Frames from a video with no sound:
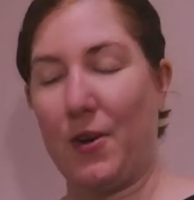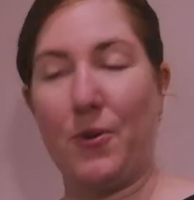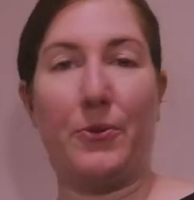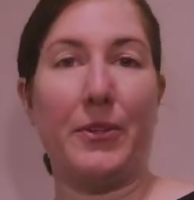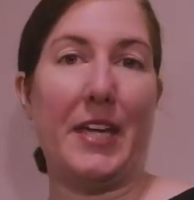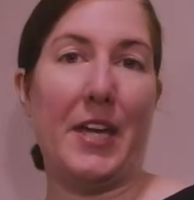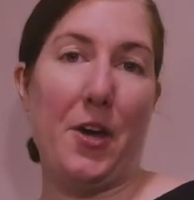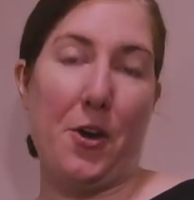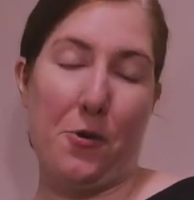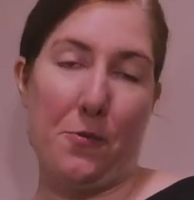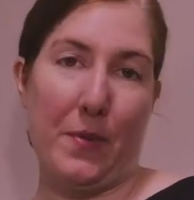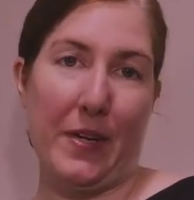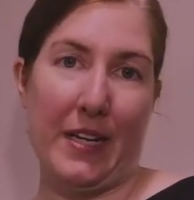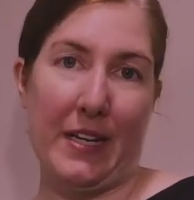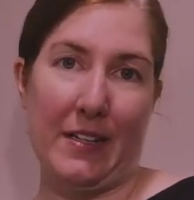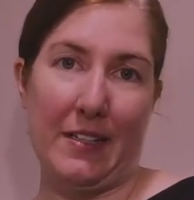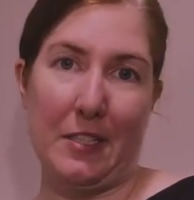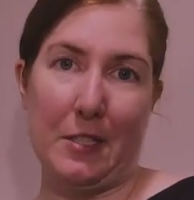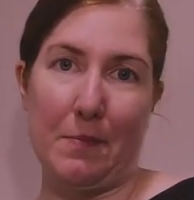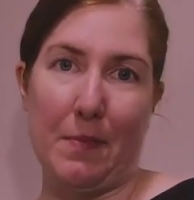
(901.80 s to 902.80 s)
only hope can
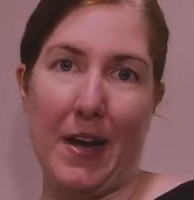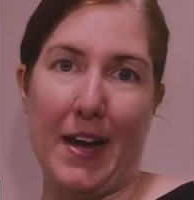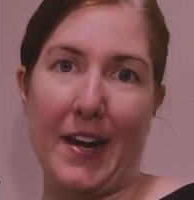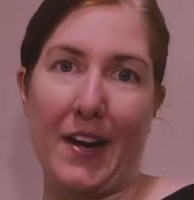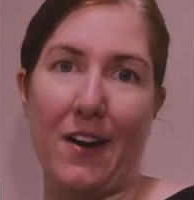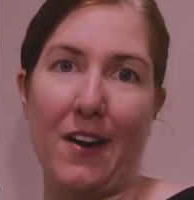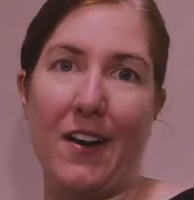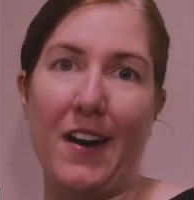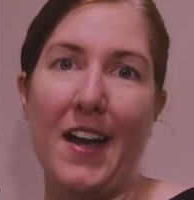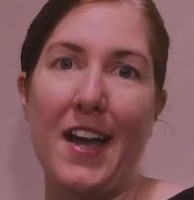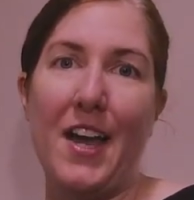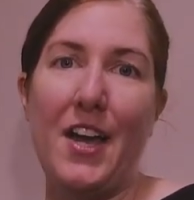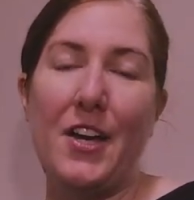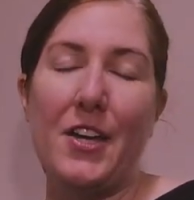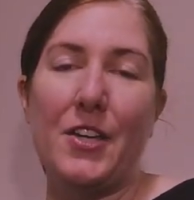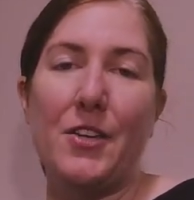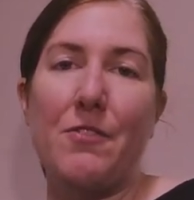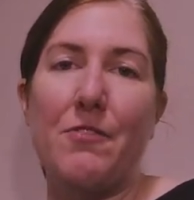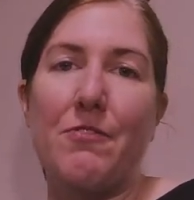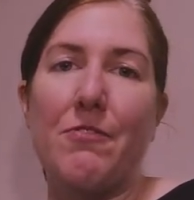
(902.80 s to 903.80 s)
inspire.
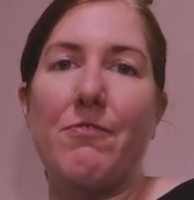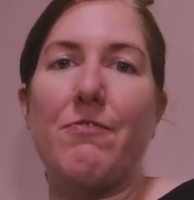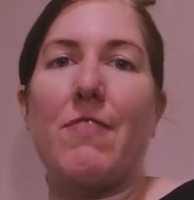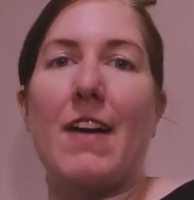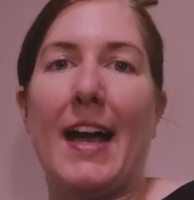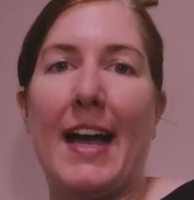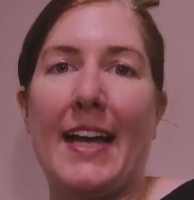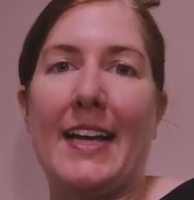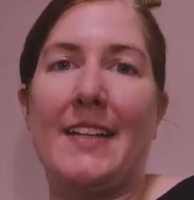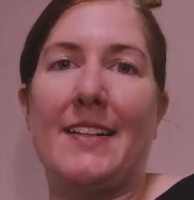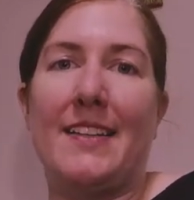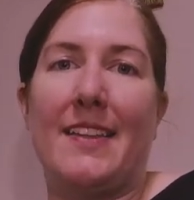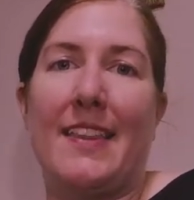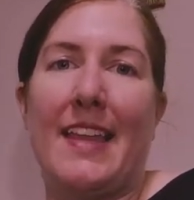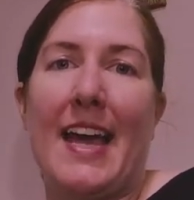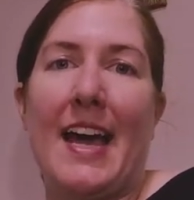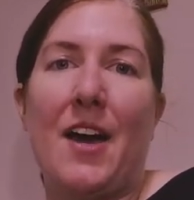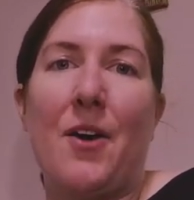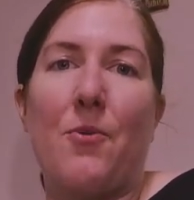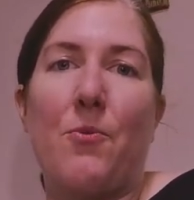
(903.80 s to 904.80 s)
You find
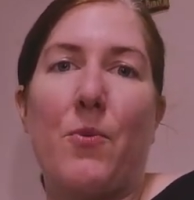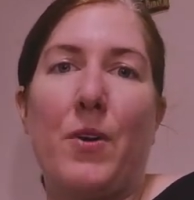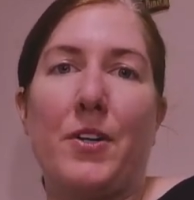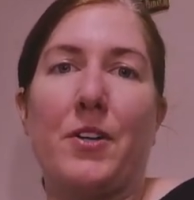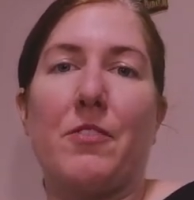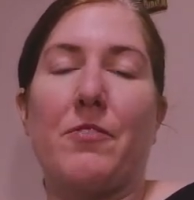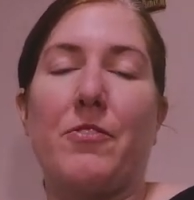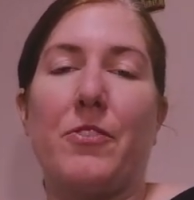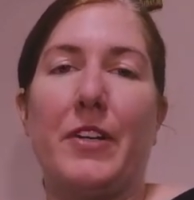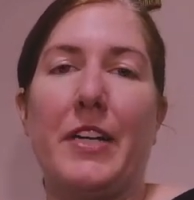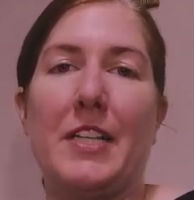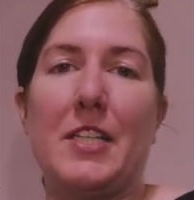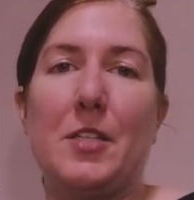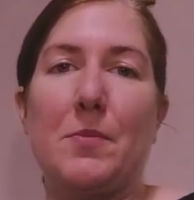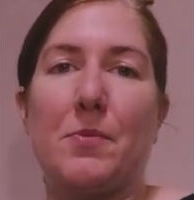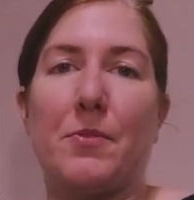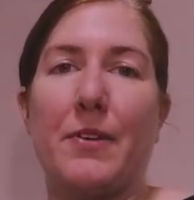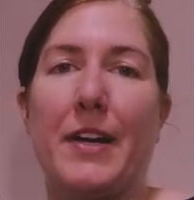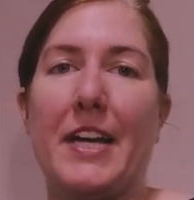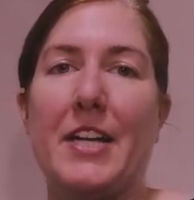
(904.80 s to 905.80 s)
that wonderful
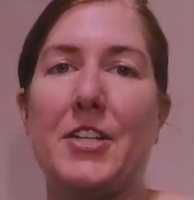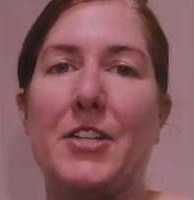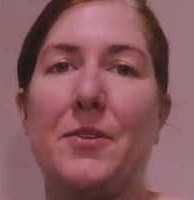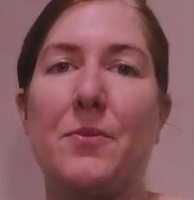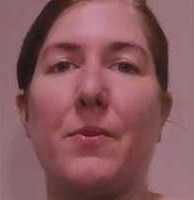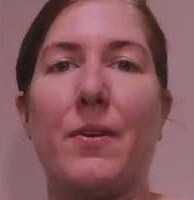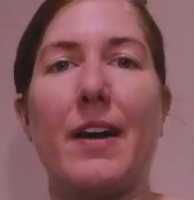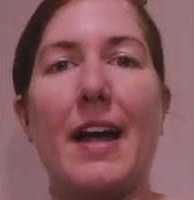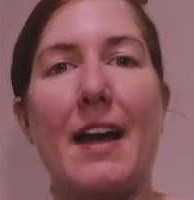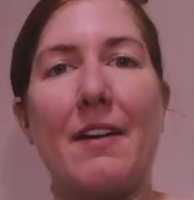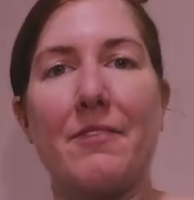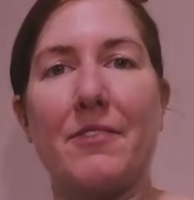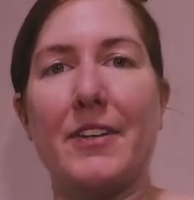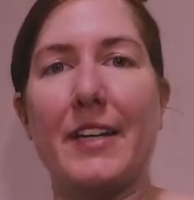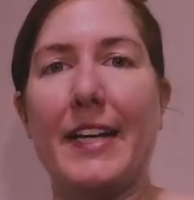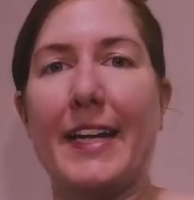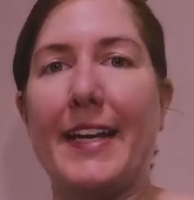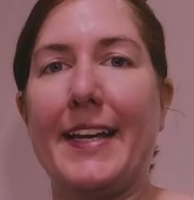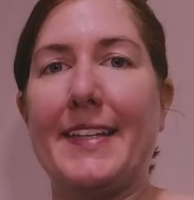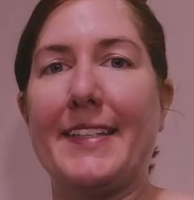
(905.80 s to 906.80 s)
inspiration wherever
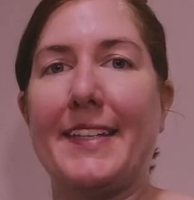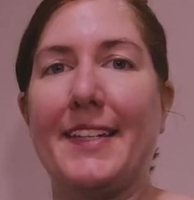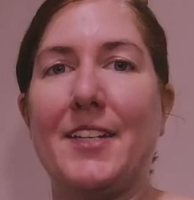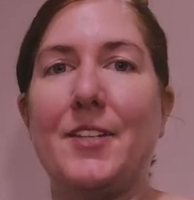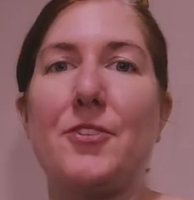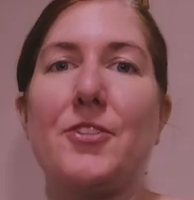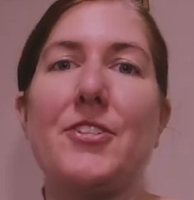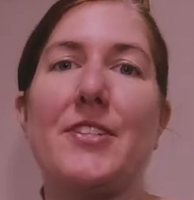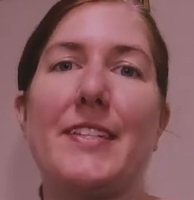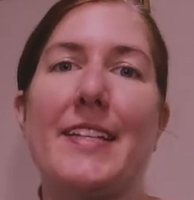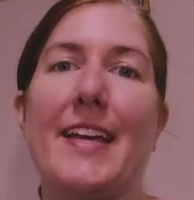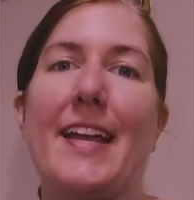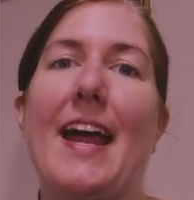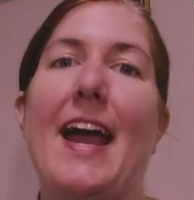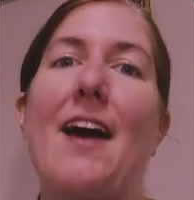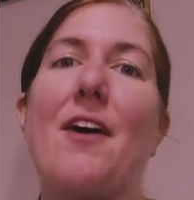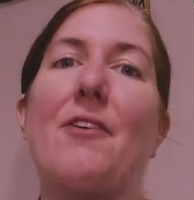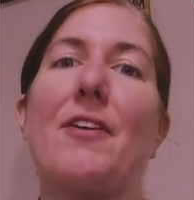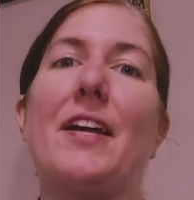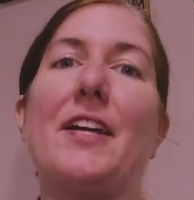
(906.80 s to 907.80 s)
it is, and you just get
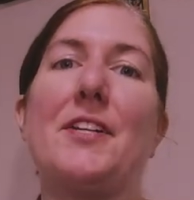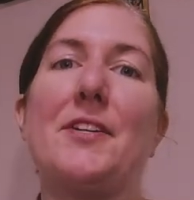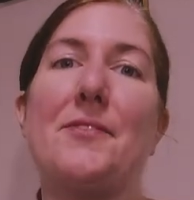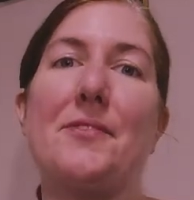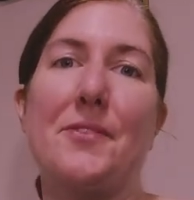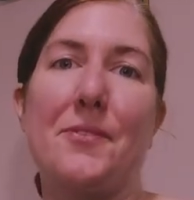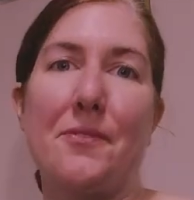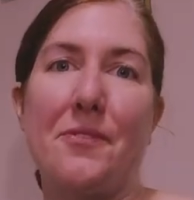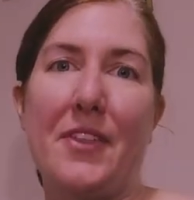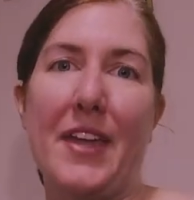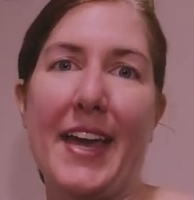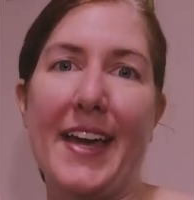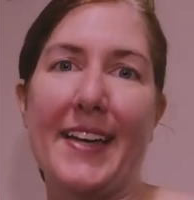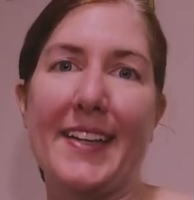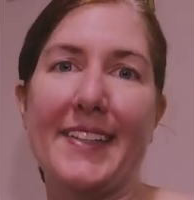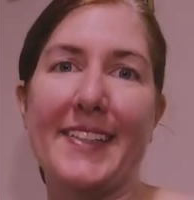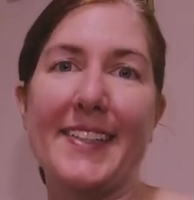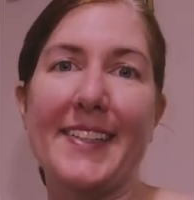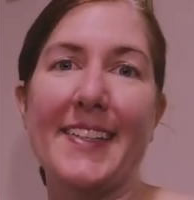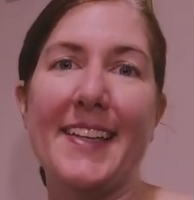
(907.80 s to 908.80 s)
out and you do
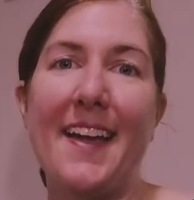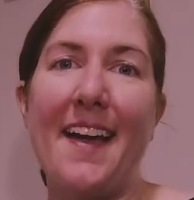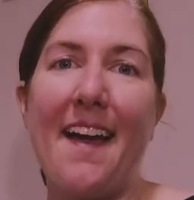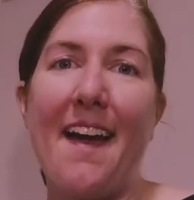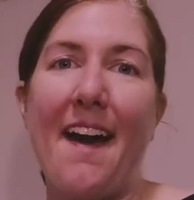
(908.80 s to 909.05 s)
things.